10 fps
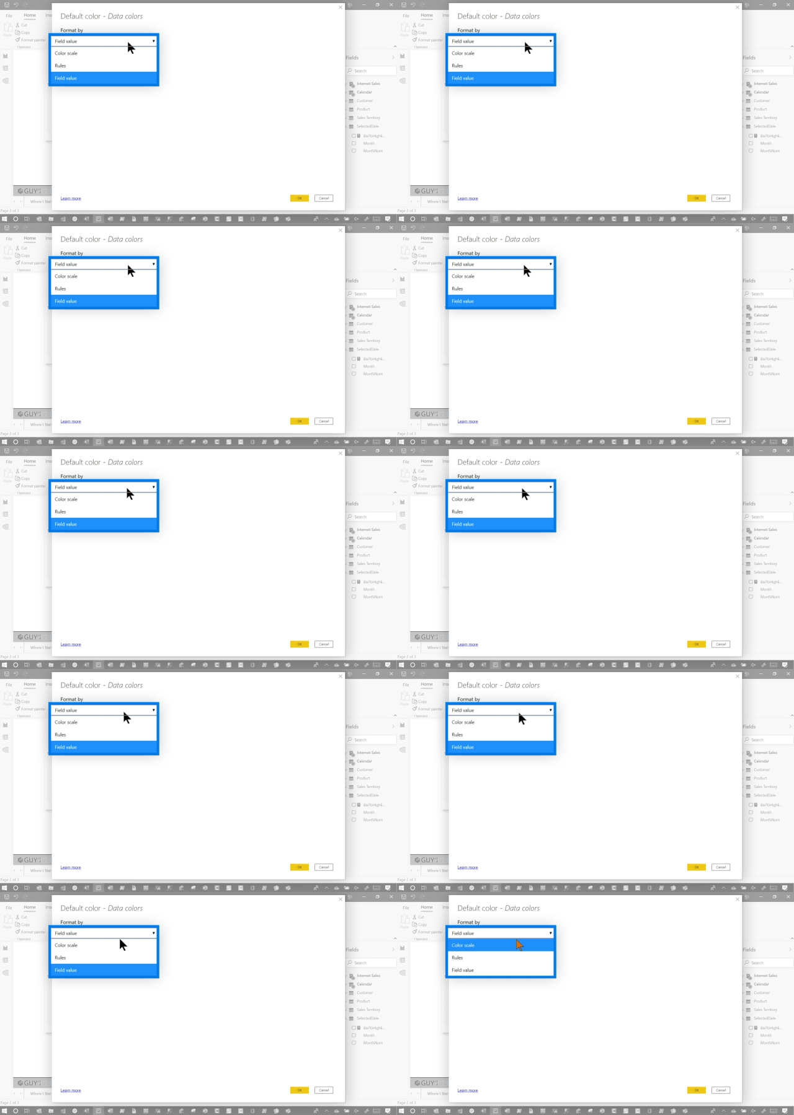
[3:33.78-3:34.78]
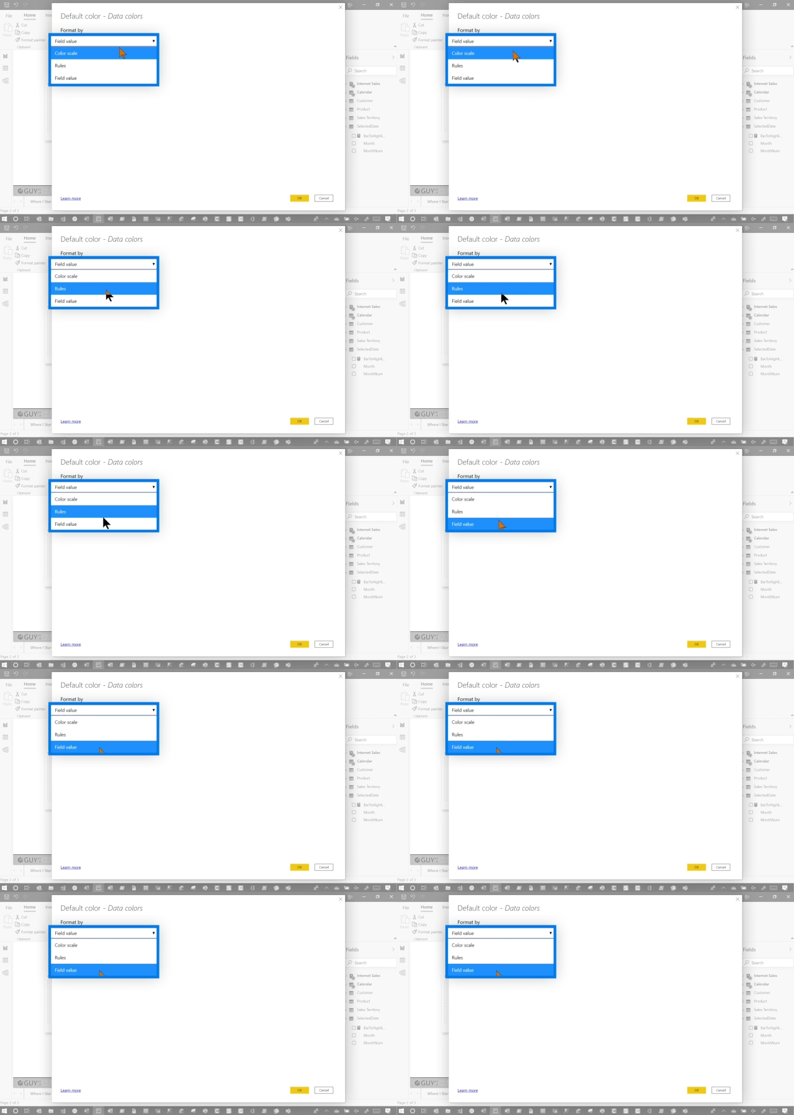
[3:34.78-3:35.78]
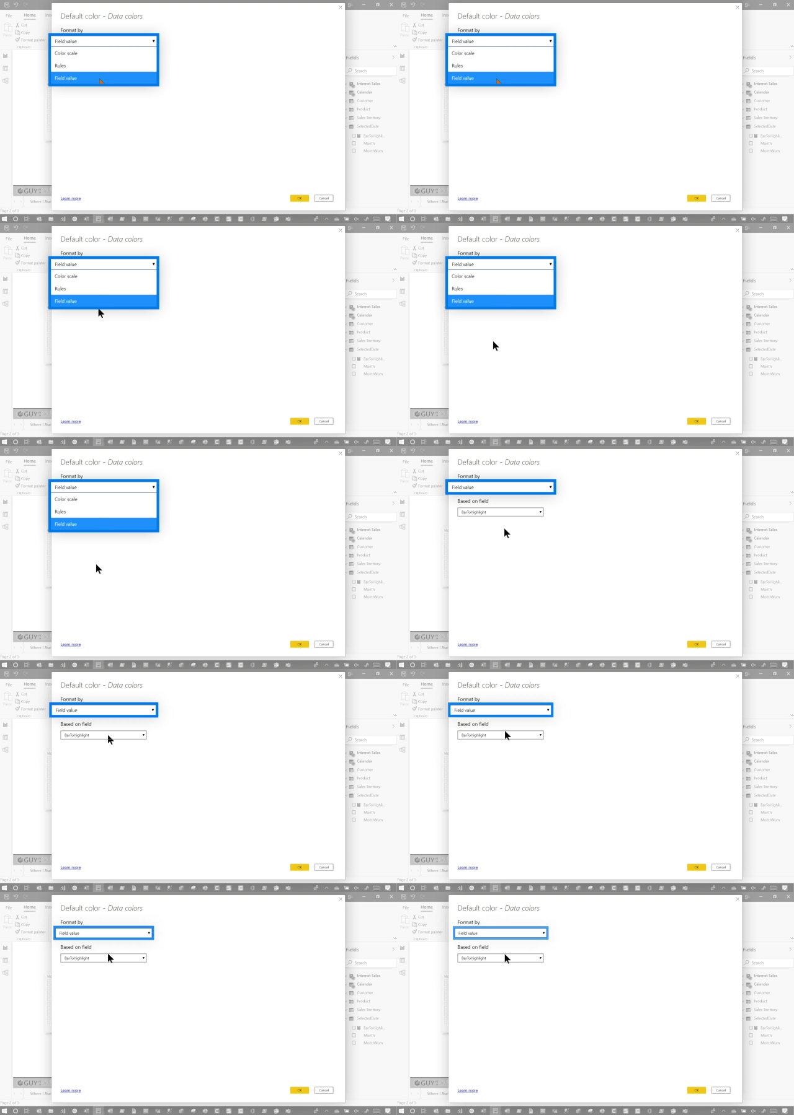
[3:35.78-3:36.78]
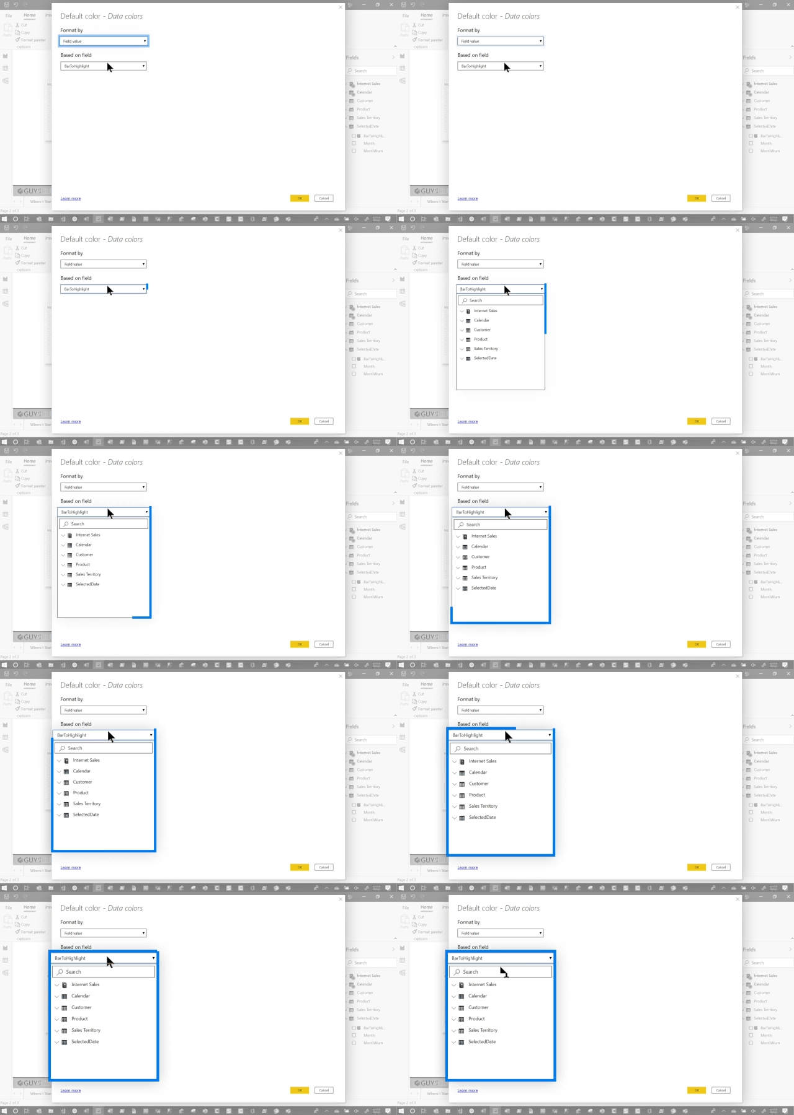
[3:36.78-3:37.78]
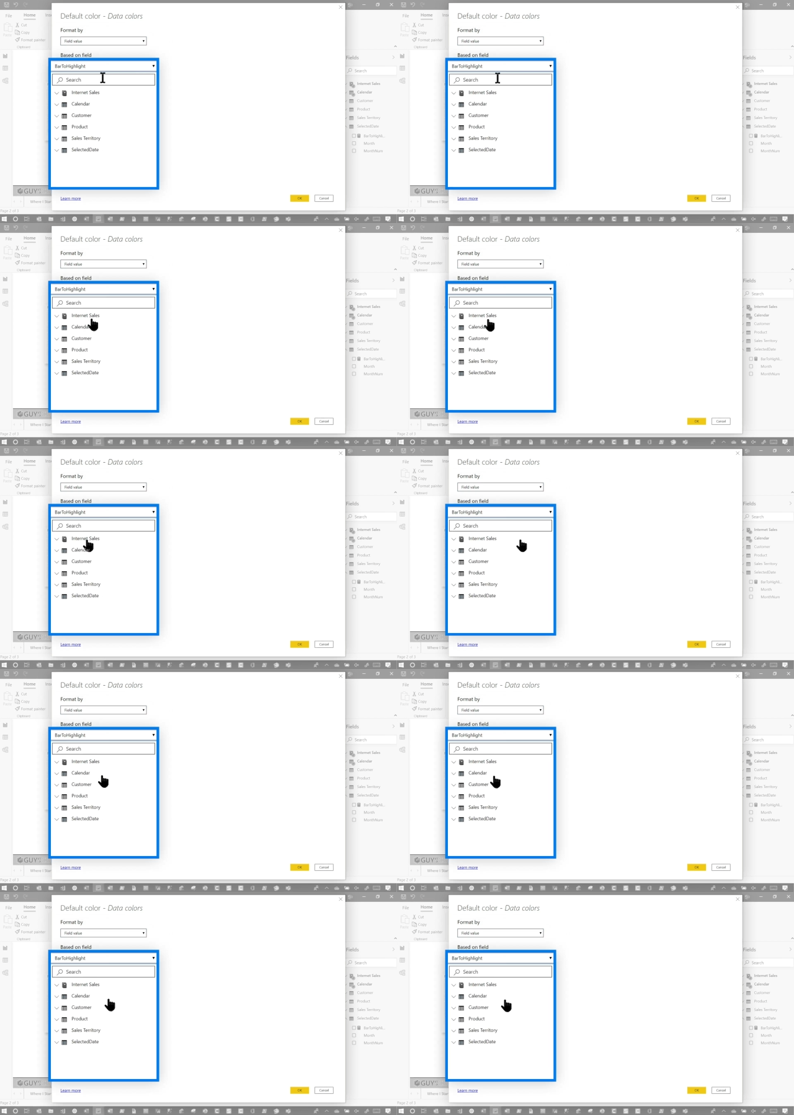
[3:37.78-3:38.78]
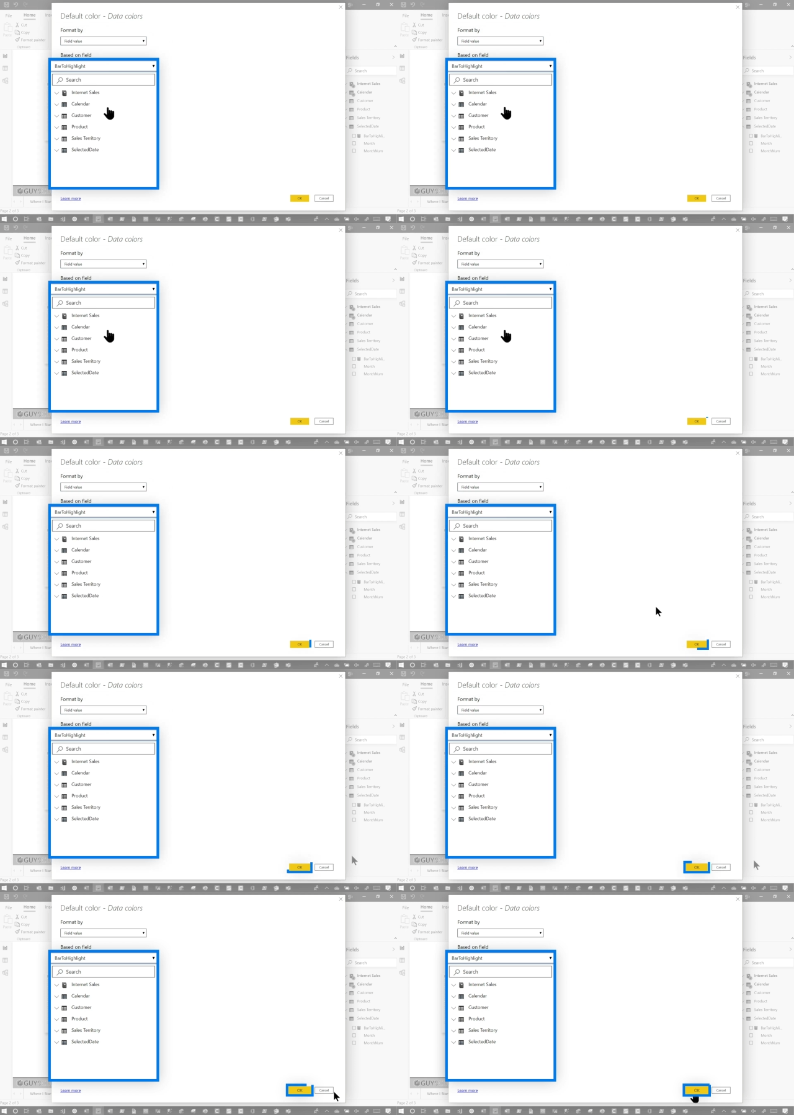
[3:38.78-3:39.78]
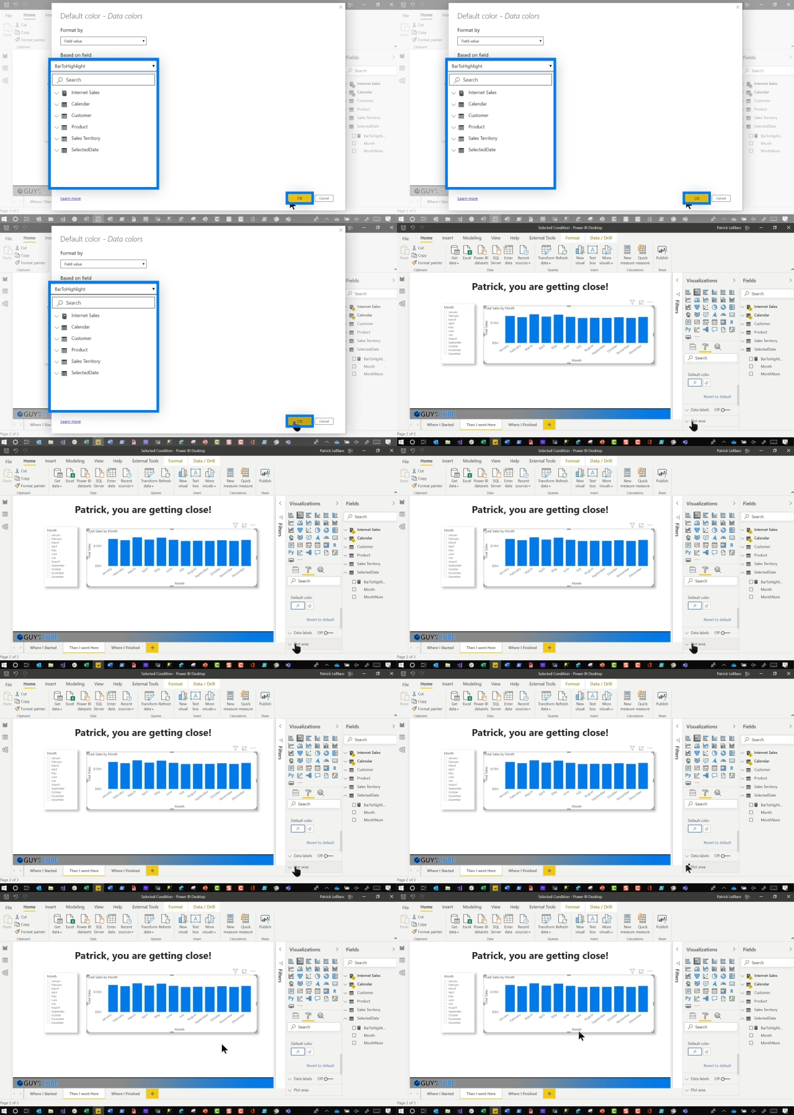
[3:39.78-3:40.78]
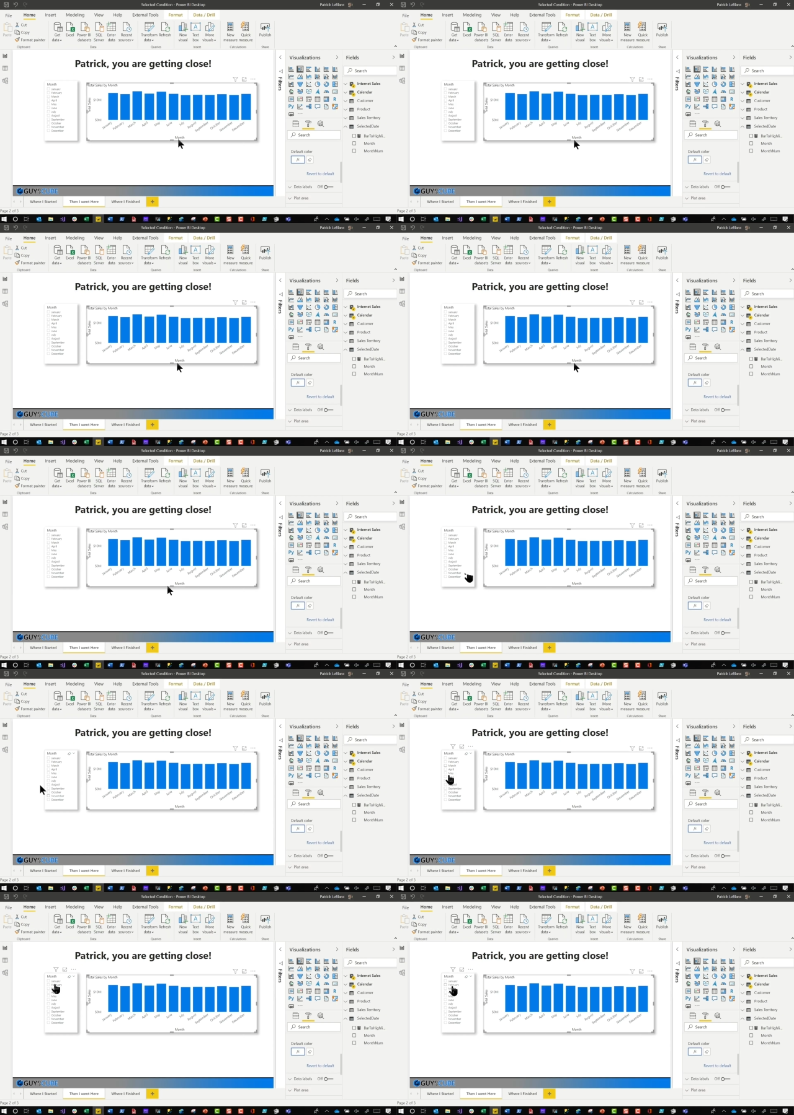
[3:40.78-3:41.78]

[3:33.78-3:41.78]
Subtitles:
No face is visible, so there are no lips to read.